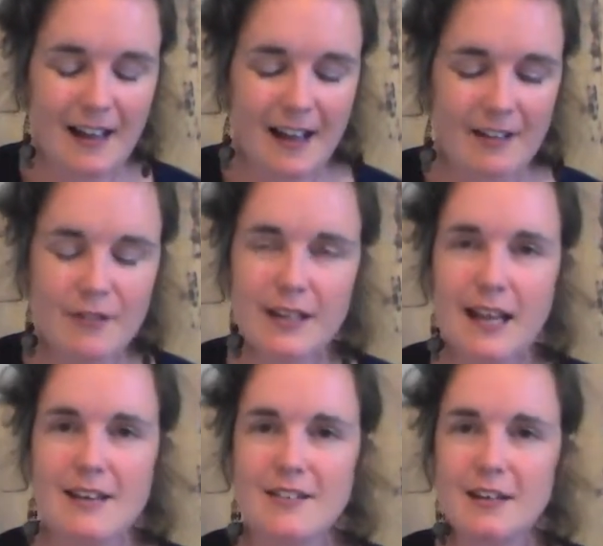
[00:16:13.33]
I
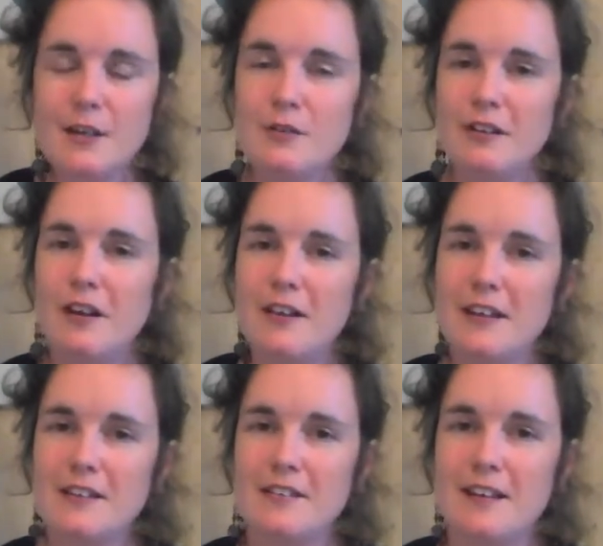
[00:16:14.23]
realise I use a lot of
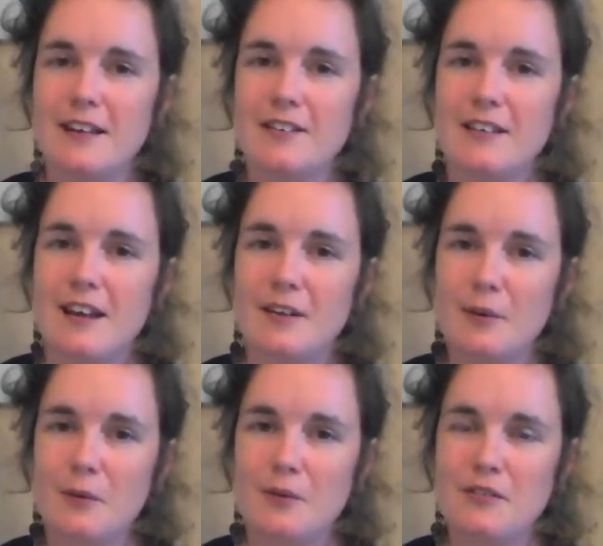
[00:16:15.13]
these things. I
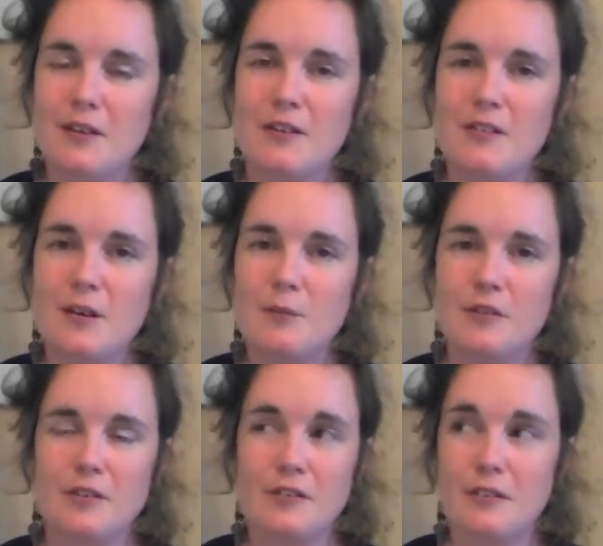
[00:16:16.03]
don't always know the terms
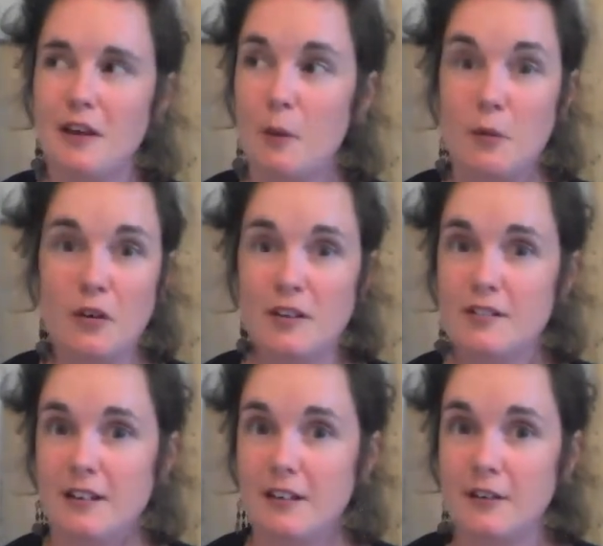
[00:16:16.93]
because, I'll be
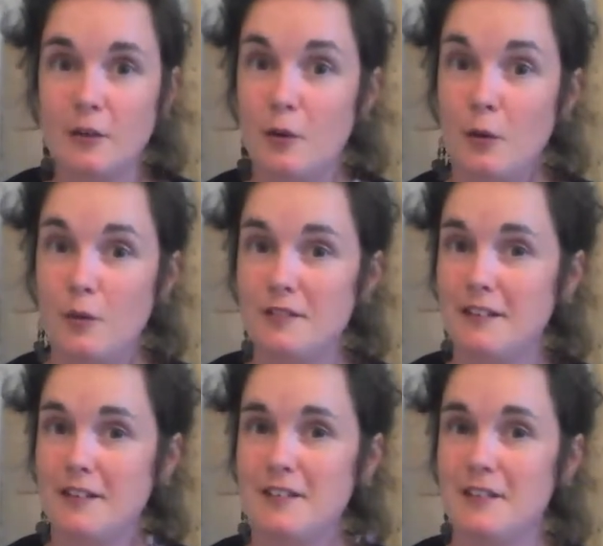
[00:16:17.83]
honest, I didn't always
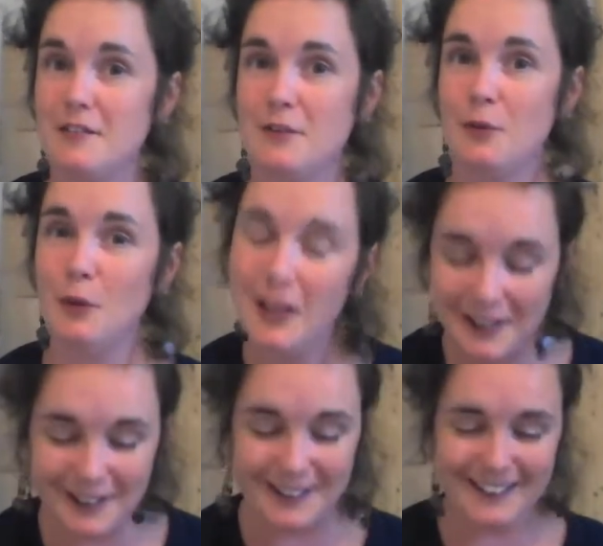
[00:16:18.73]
listen at school,
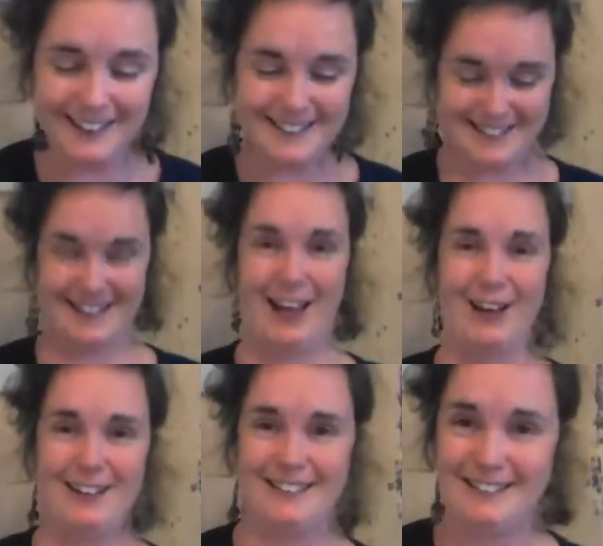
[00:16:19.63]

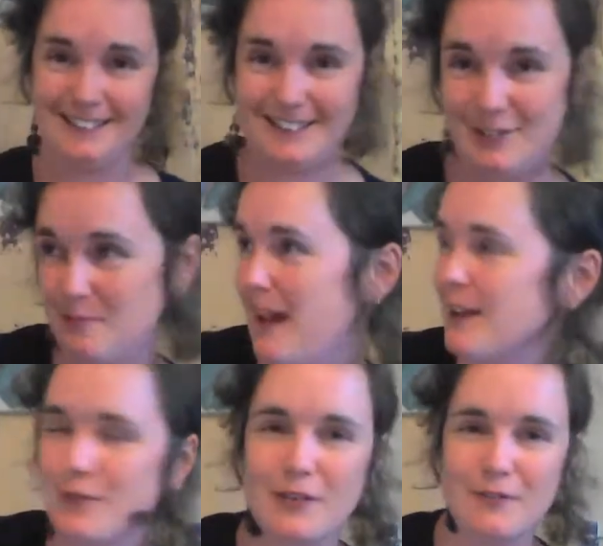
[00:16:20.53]
usually because my
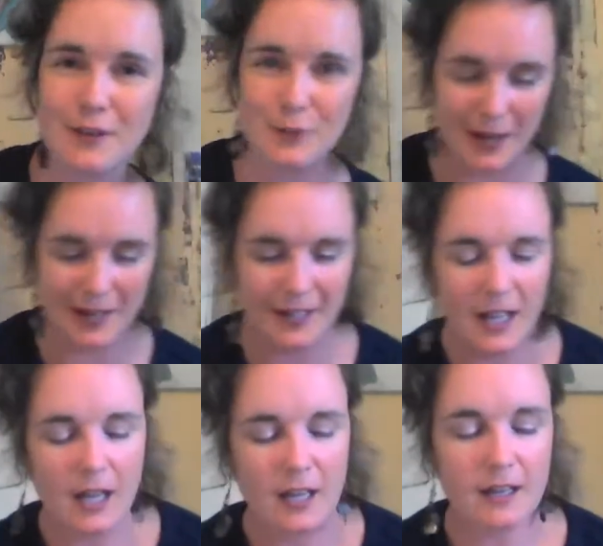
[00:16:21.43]
head was off elsewhere.
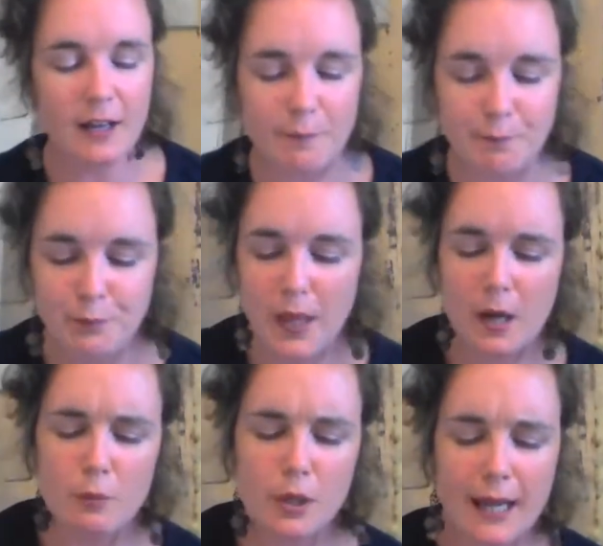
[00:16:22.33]

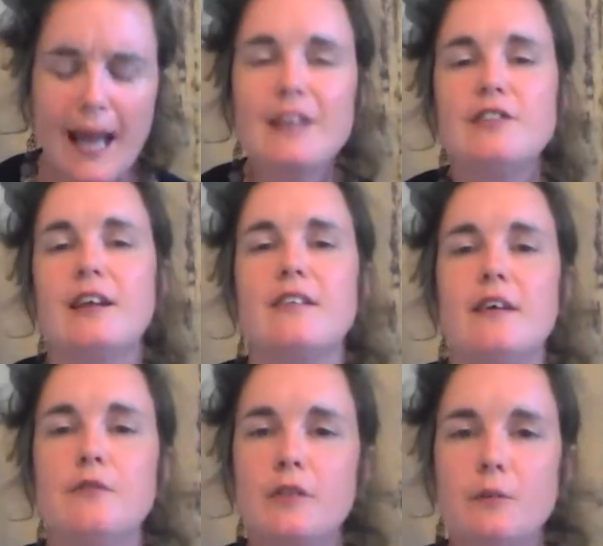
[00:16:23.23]
But like
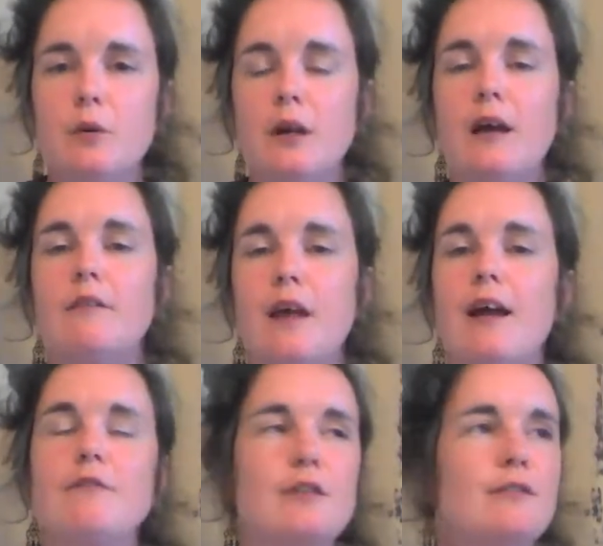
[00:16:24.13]
adjectives,
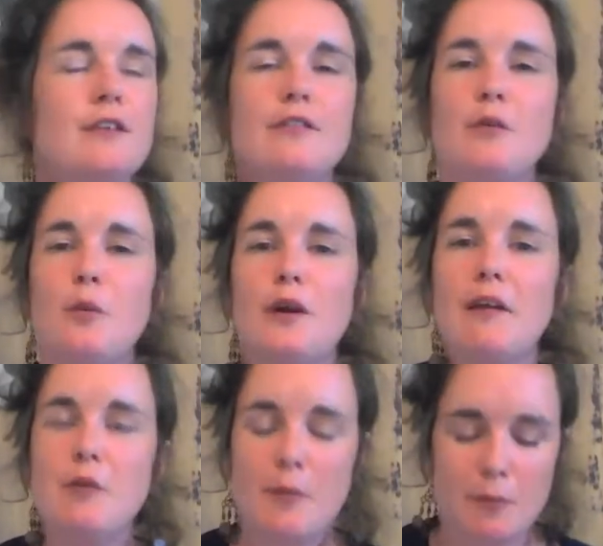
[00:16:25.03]
this is a word I
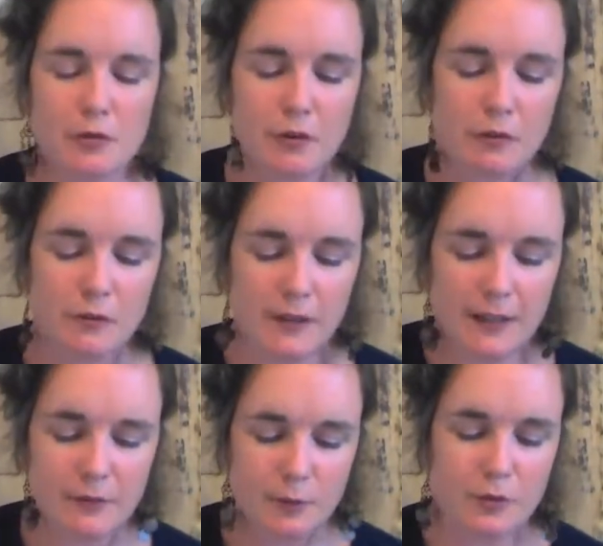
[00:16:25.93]
remember strongly
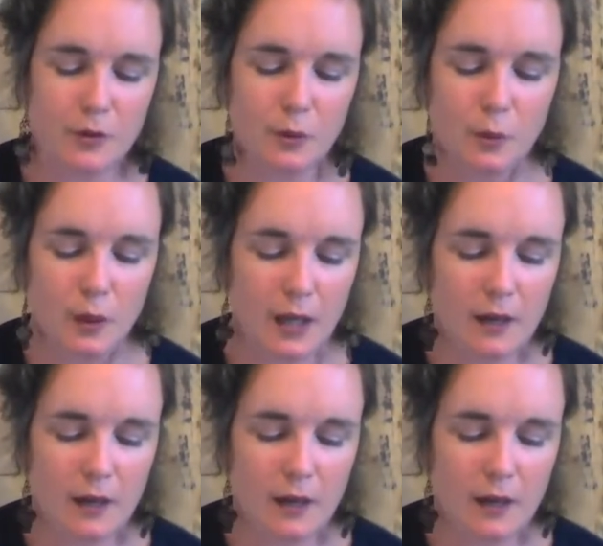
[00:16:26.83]
from school,